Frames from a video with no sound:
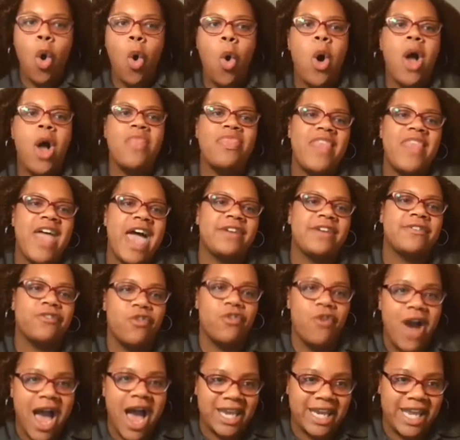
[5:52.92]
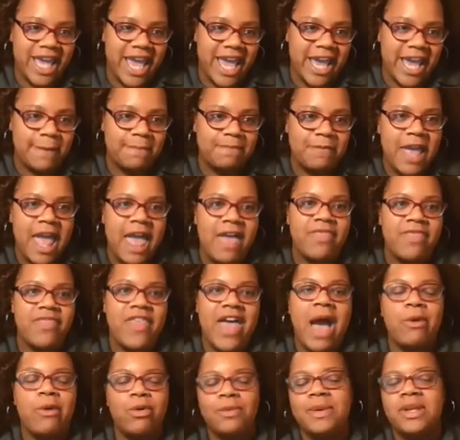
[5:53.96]
On that Friday,
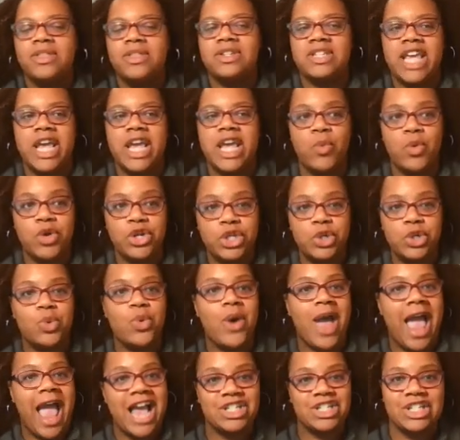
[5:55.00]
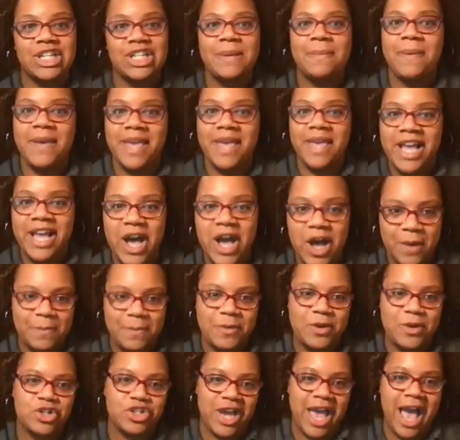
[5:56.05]
that will be the day where you actually pick up
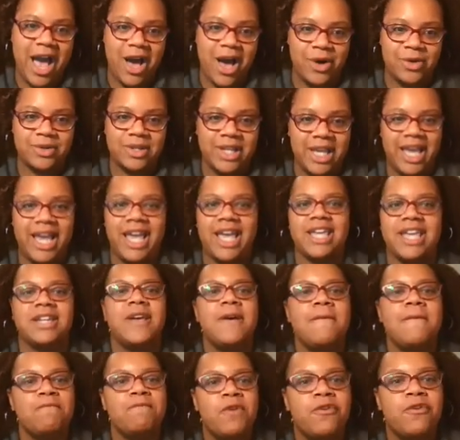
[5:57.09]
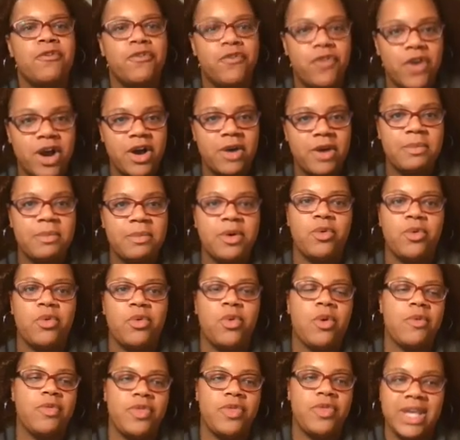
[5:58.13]
your child. And from
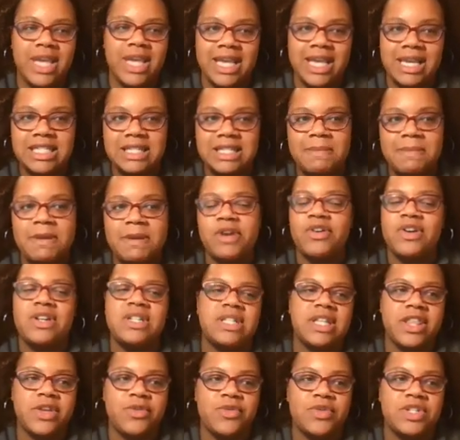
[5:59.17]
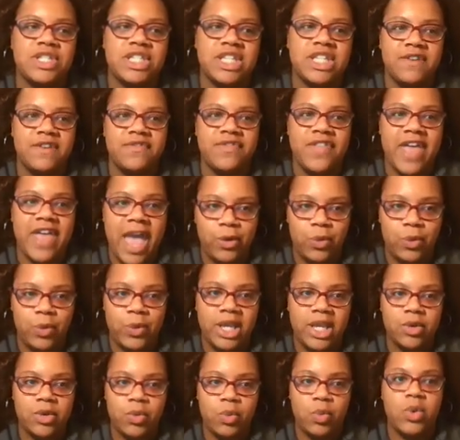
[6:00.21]
the experience that they received that
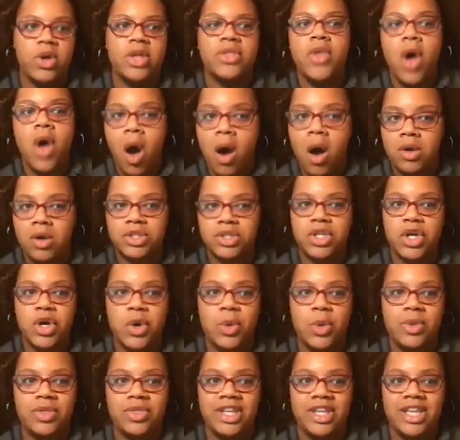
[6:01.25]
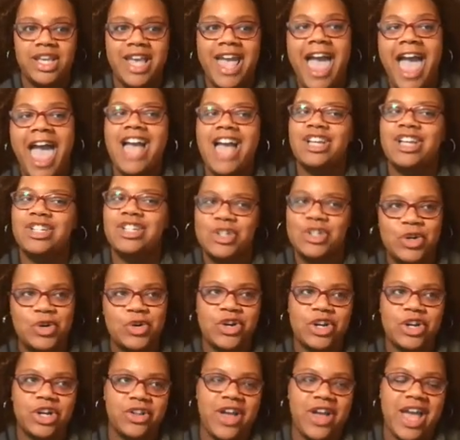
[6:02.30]
week with also the
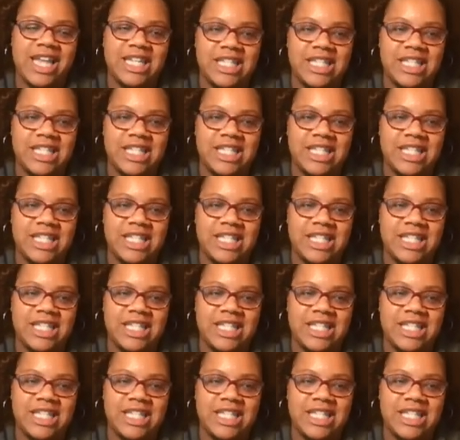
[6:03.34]
extracurricular